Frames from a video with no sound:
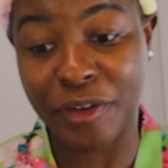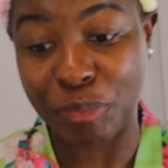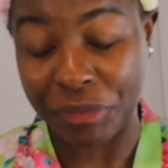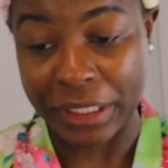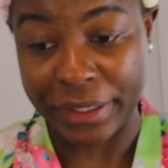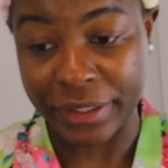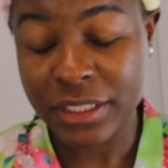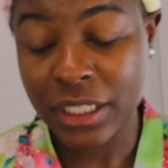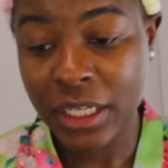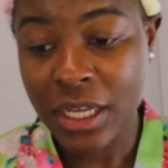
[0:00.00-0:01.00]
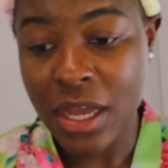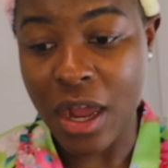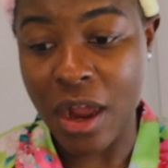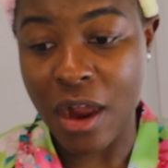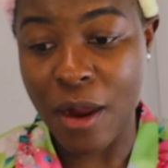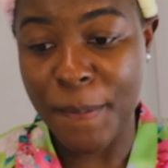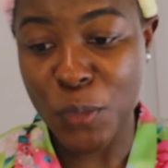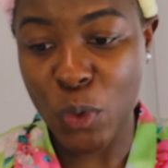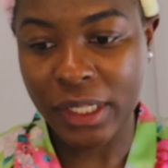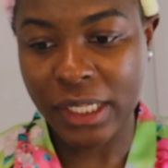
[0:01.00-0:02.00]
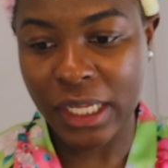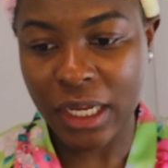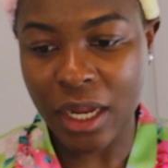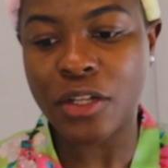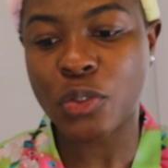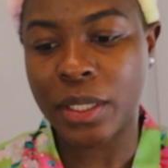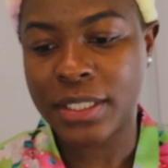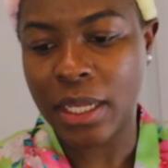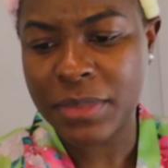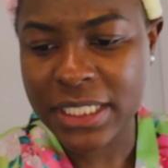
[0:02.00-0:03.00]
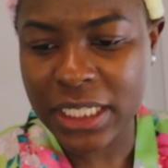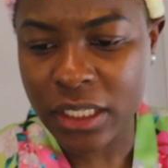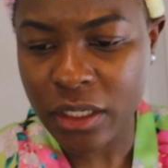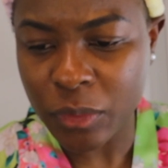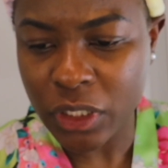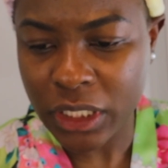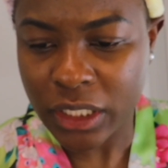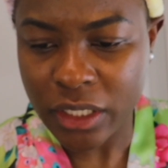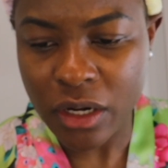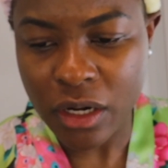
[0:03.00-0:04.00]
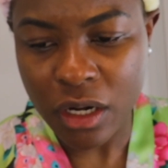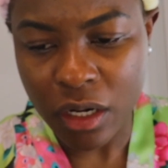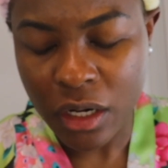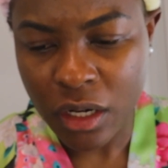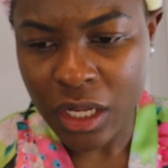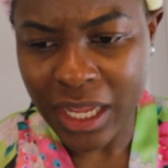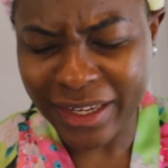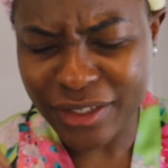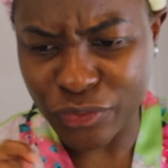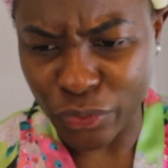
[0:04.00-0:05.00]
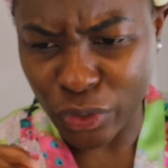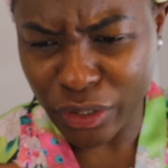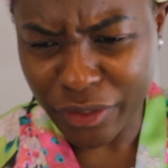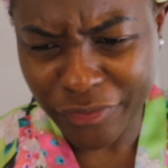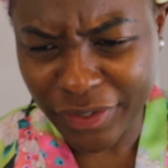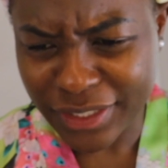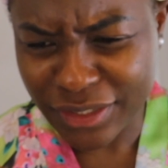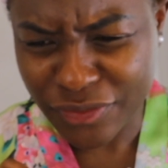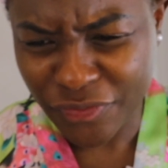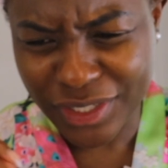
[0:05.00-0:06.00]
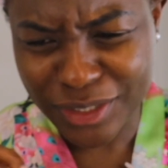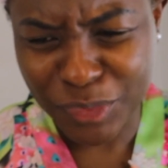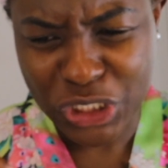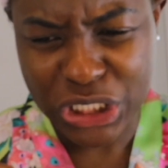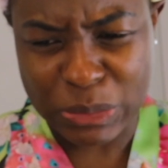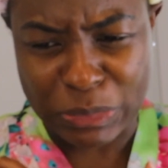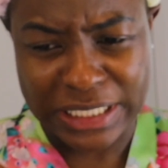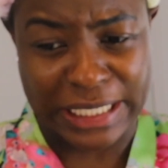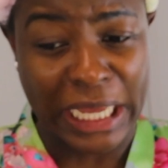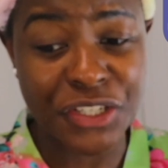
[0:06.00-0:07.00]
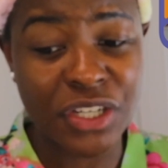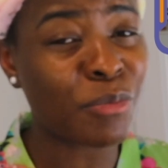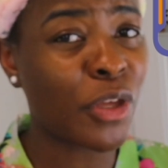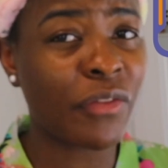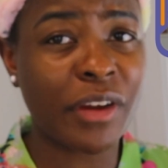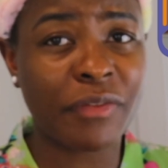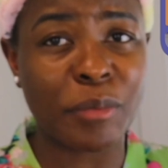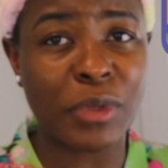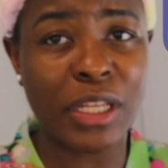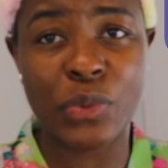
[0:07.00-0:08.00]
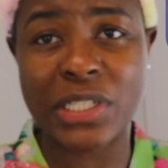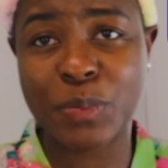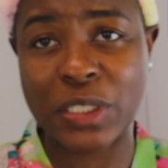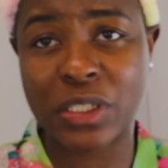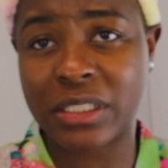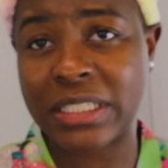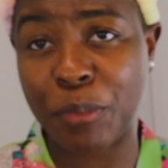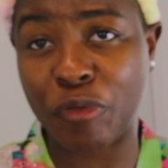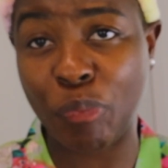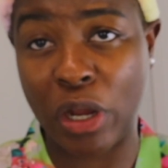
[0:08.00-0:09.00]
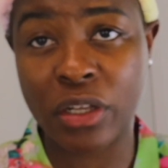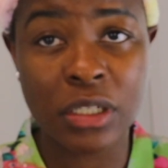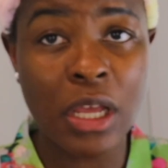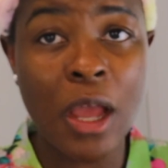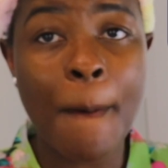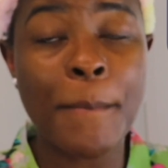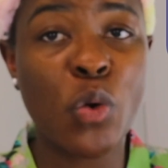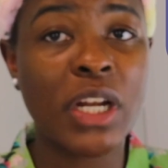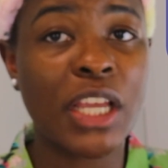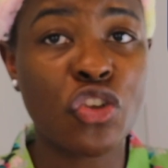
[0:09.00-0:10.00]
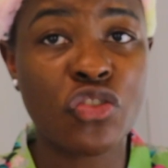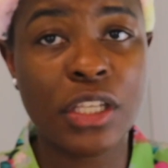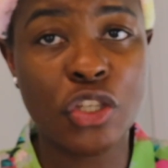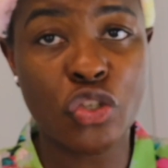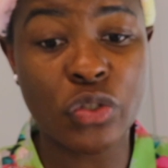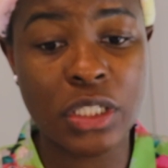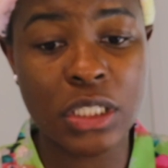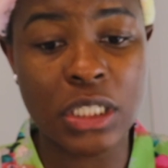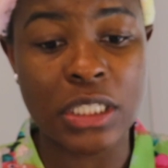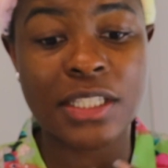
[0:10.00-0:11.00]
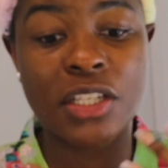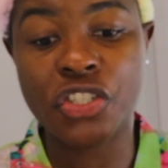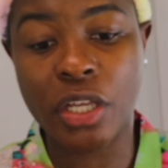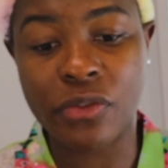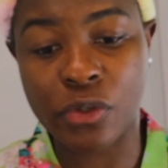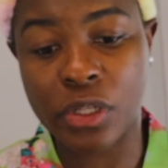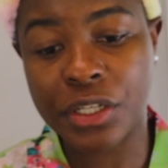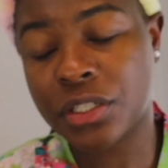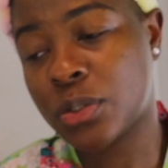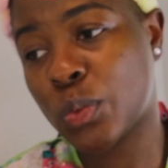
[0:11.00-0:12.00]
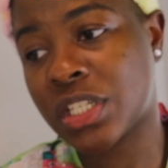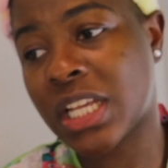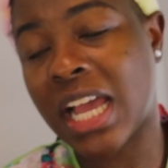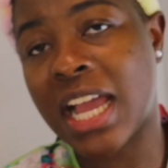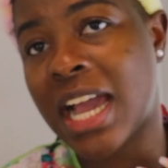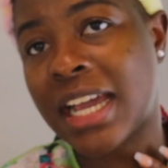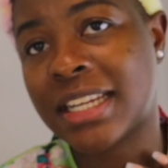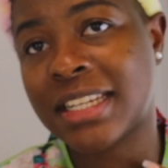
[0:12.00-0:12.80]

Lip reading: brilliant. One thing, so I'm looking at her, I guess, roller face massager. I'm not very familiar with this particular type of product, but what I usually use is the jade rollers, which I had,